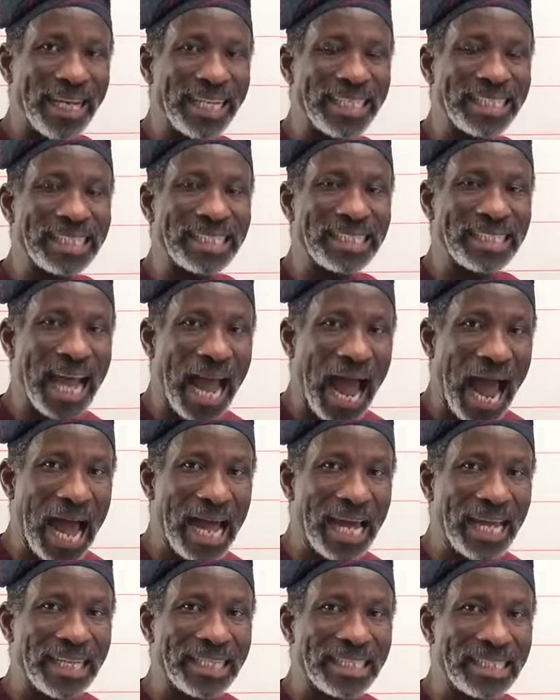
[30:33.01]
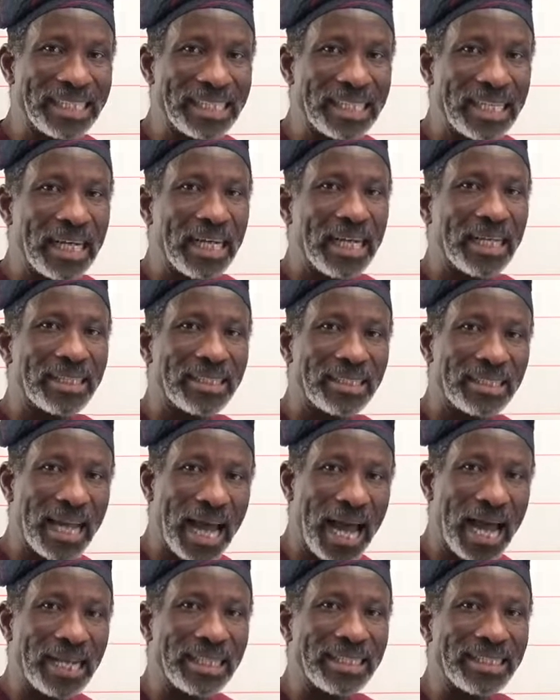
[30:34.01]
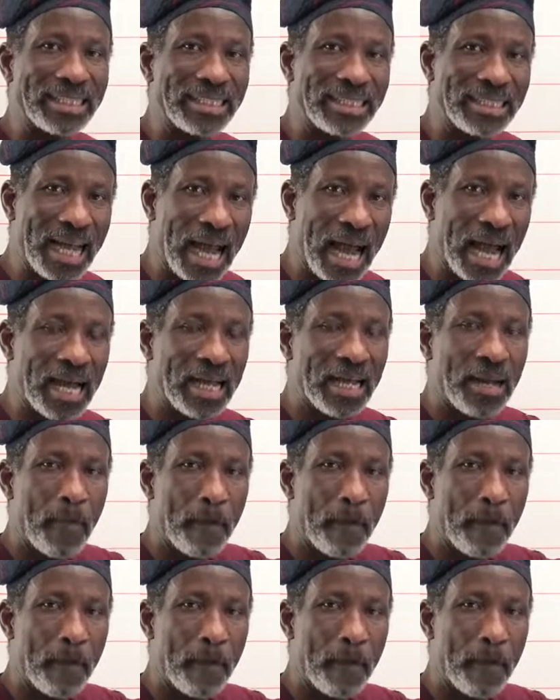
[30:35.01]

it's ta, t, ta, ta,